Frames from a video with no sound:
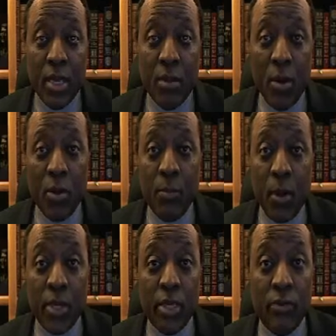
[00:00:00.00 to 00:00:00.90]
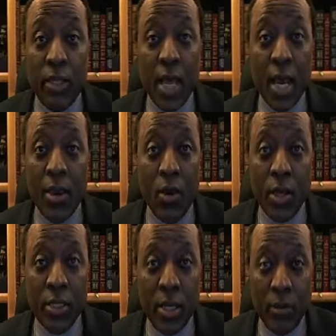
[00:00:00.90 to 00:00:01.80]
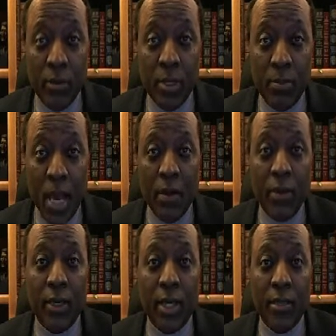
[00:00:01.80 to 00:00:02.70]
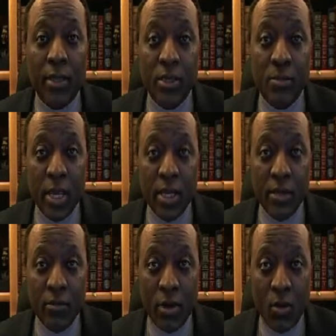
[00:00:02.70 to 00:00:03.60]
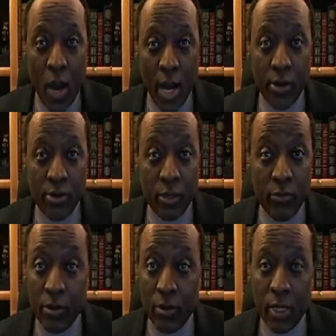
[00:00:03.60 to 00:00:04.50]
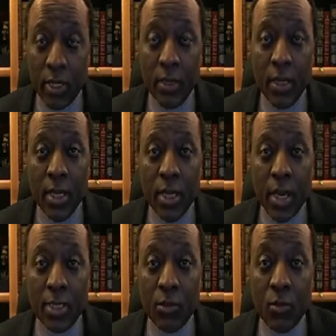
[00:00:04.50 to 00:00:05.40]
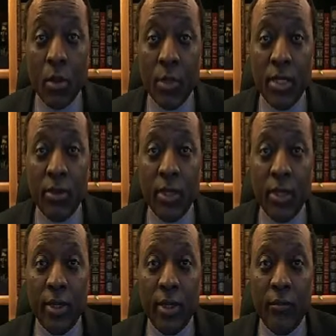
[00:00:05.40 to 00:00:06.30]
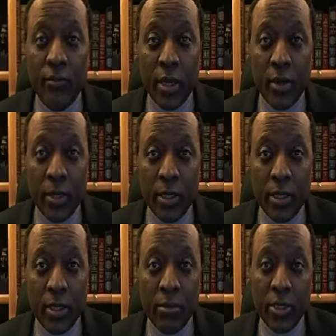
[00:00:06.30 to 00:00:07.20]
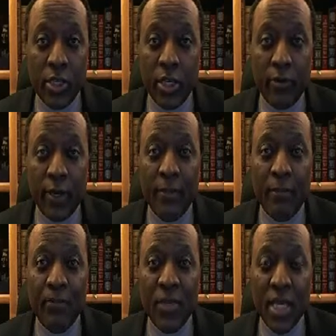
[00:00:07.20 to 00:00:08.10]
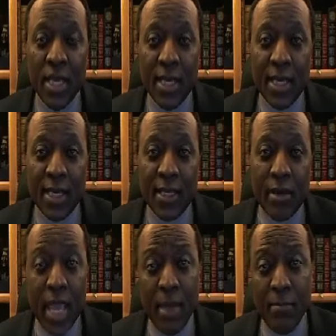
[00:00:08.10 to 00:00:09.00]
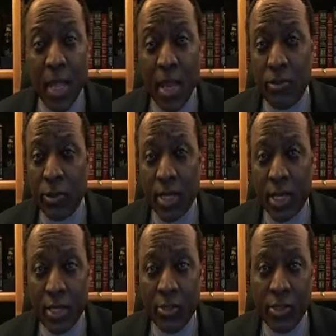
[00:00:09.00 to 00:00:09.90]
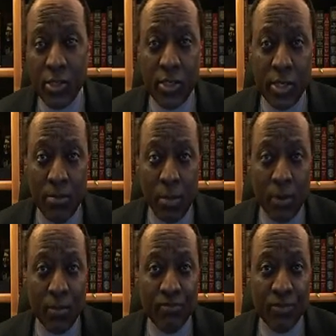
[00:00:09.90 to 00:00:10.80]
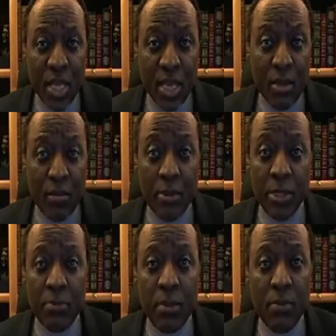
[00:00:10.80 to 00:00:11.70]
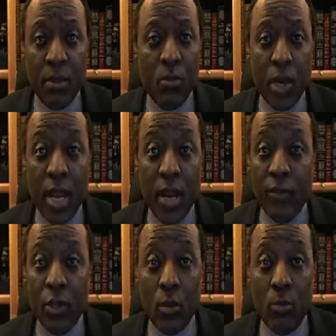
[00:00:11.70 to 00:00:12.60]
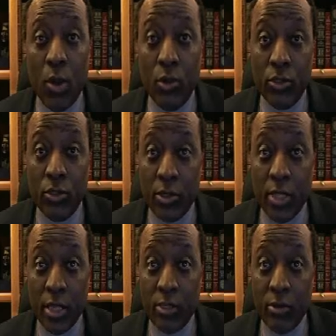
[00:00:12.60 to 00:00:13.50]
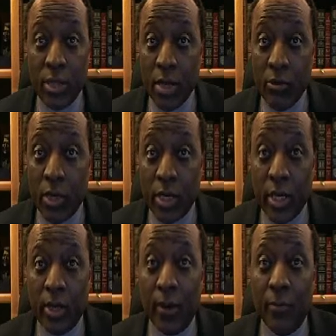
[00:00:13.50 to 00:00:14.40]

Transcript: Both parties rely on government power and the spending required to fuel it as the raw material of their political machinery. Their game plan during elections is simple. Promise people whatever your pollsters tell you they want to hear.